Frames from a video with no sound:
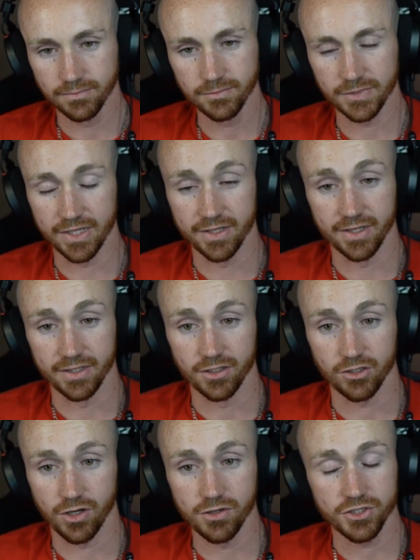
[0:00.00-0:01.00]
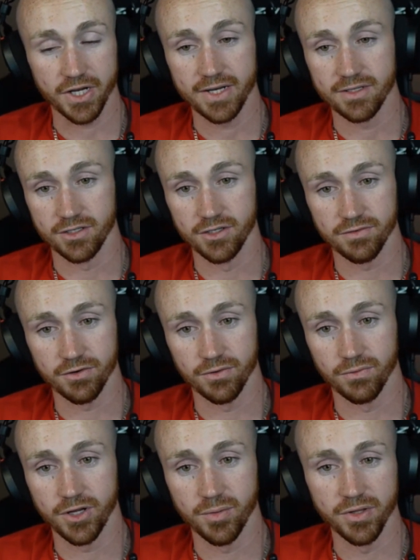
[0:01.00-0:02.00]
And then closed chain is good for
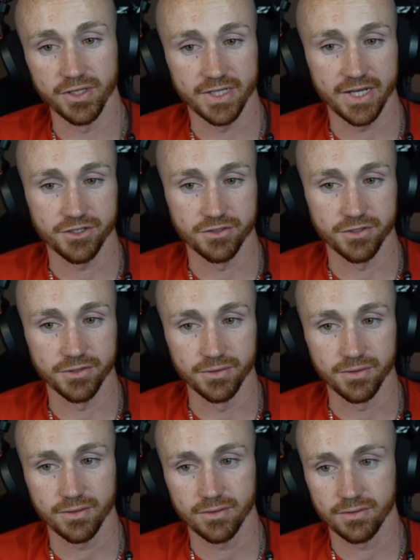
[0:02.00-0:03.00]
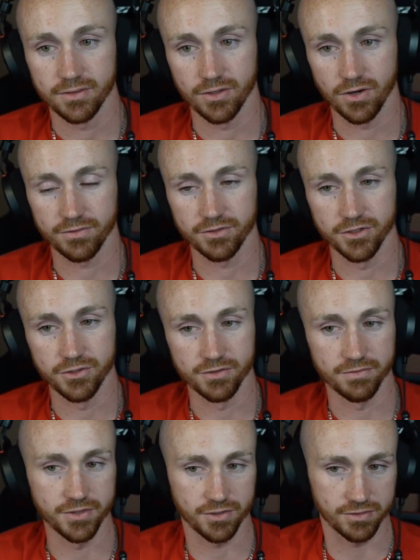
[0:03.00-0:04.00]
rehabilitation too. They're often used in
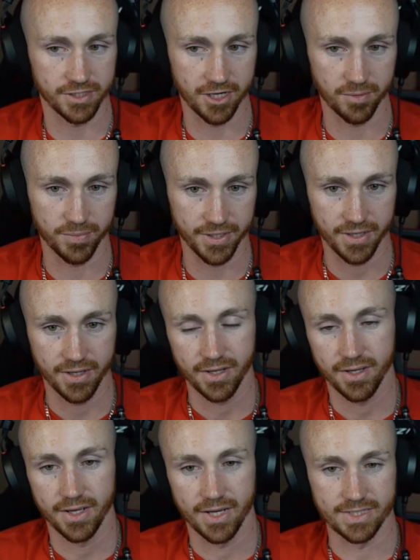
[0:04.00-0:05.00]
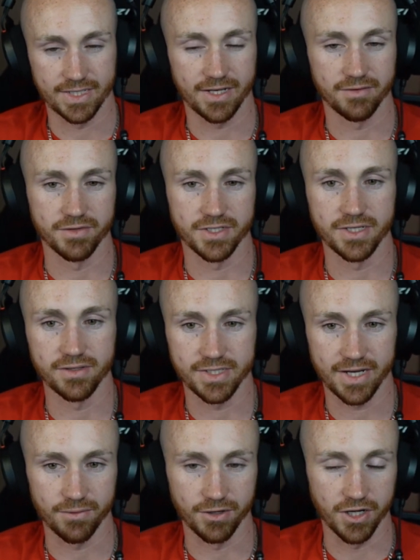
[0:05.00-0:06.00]
physical therapy as they can
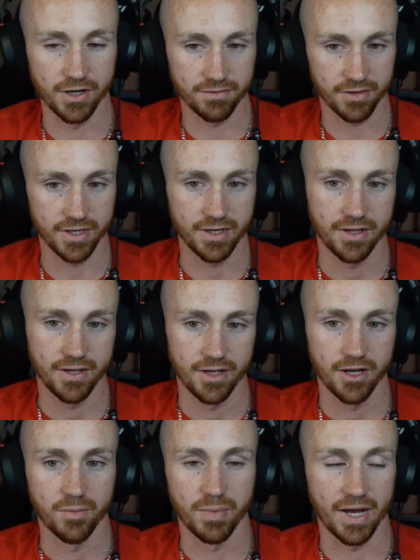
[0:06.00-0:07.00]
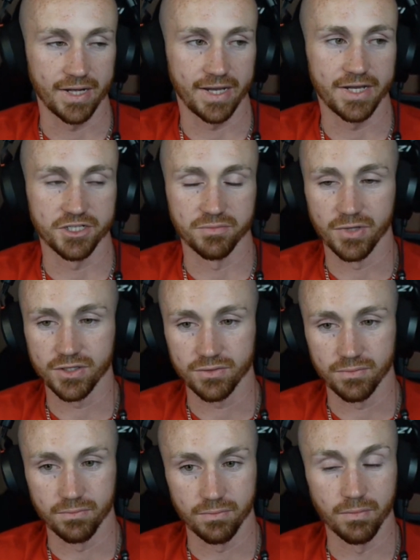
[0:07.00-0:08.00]
facilitate recovery by engaging
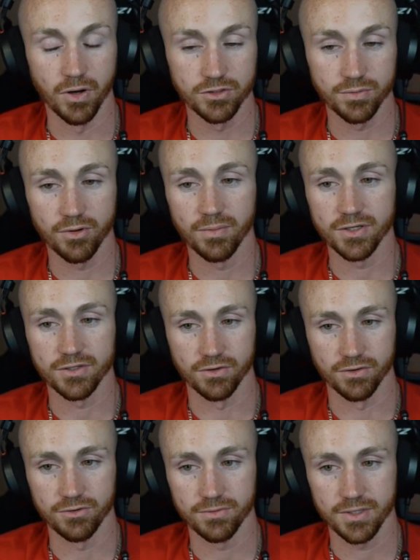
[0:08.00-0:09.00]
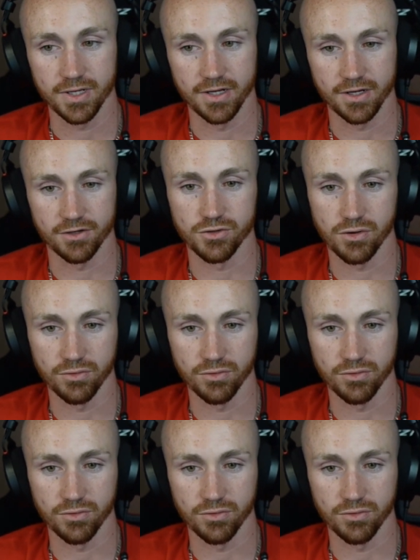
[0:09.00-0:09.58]
multiple muscle groups in a controlled